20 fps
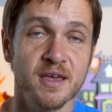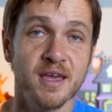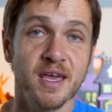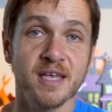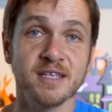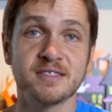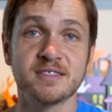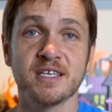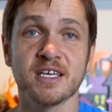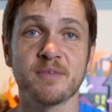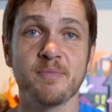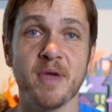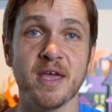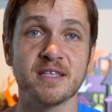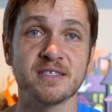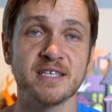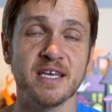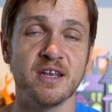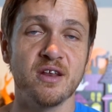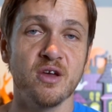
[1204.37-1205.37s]
And
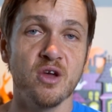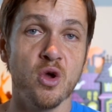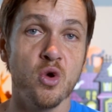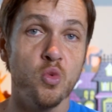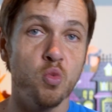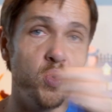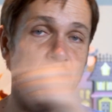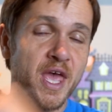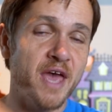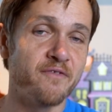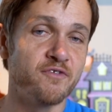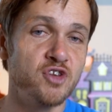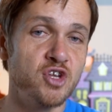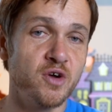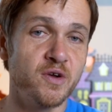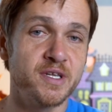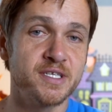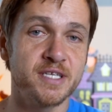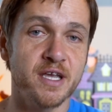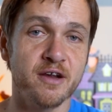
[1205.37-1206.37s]
Stickman said, "We have
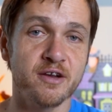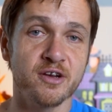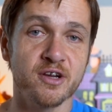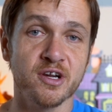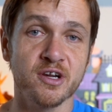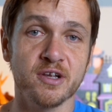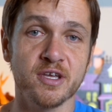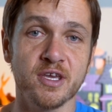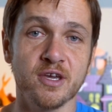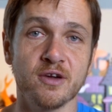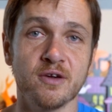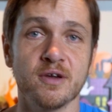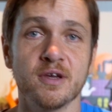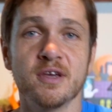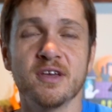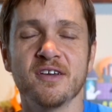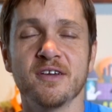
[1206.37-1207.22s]
no desire to hurt you."